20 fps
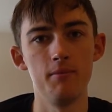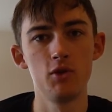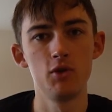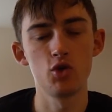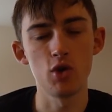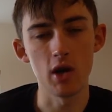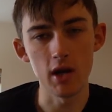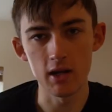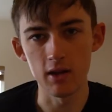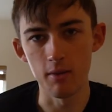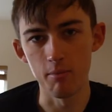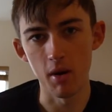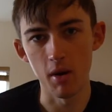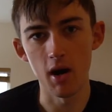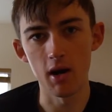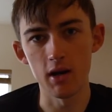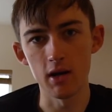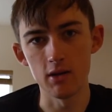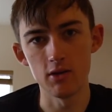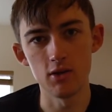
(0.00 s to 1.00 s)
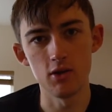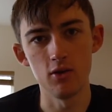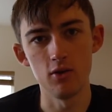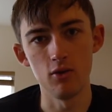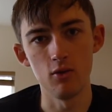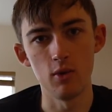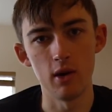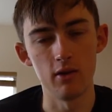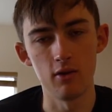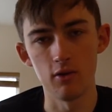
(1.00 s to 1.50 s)
training the body
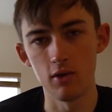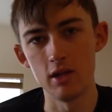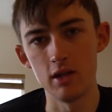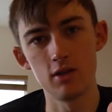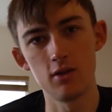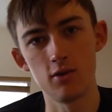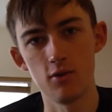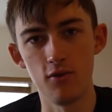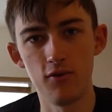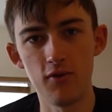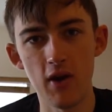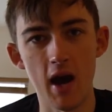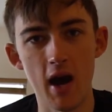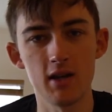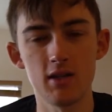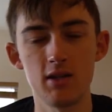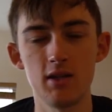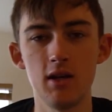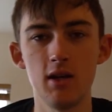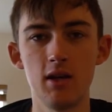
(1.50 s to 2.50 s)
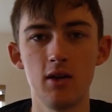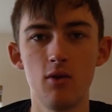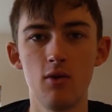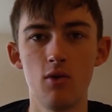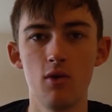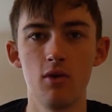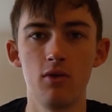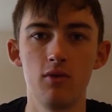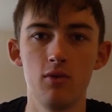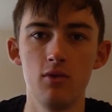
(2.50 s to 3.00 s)
to, whether it's through fasting
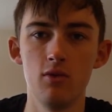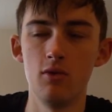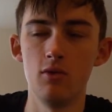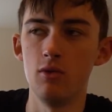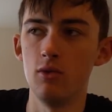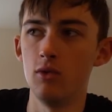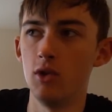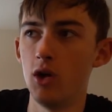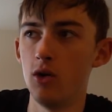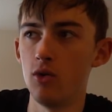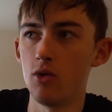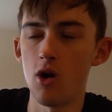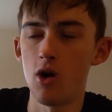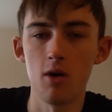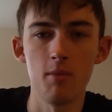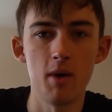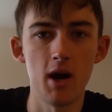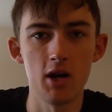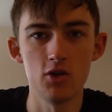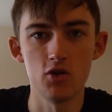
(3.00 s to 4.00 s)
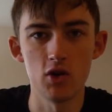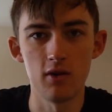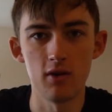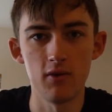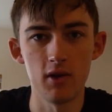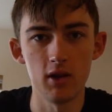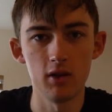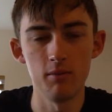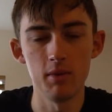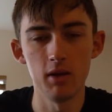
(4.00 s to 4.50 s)
or through low carbohydrate
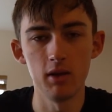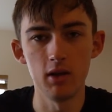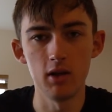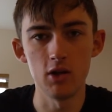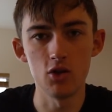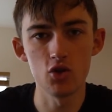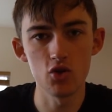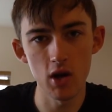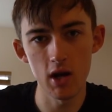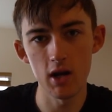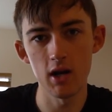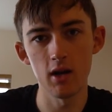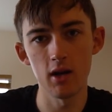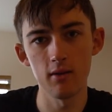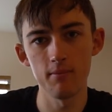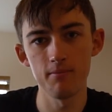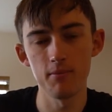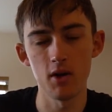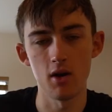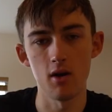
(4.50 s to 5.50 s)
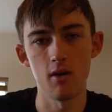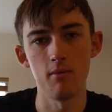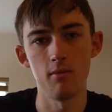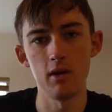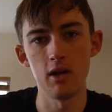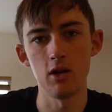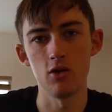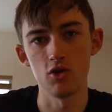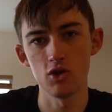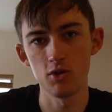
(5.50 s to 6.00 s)
availability training
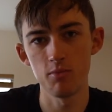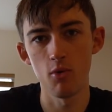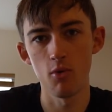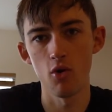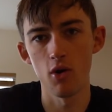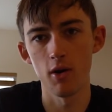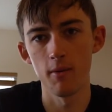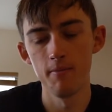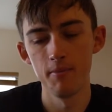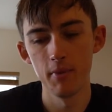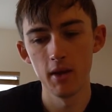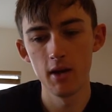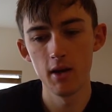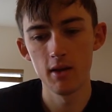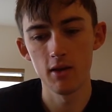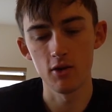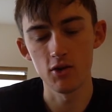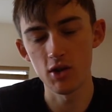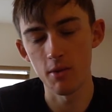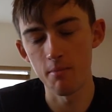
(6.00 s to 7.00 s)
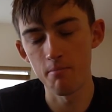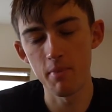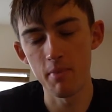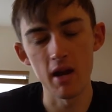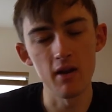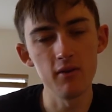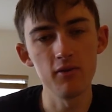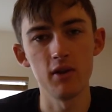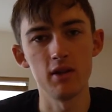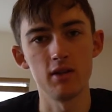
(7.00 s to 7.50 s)
in your sport, there's some
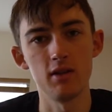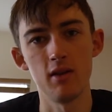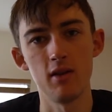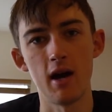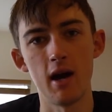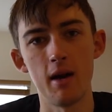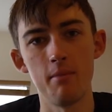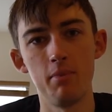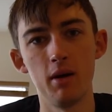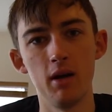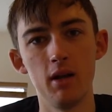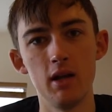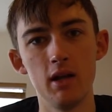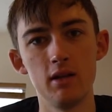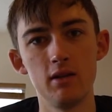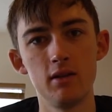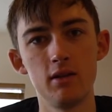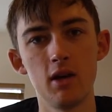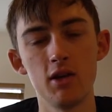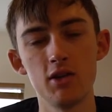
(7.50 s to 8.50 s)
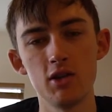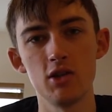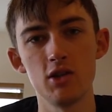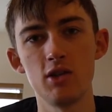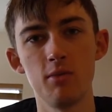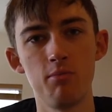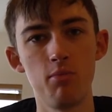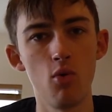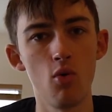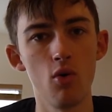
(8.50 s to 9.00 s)
benefit to that, but it doesn't
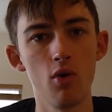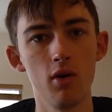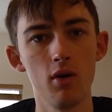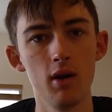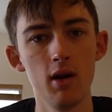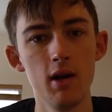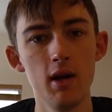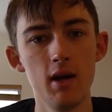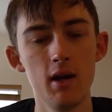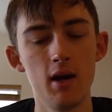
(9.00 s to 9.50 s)
support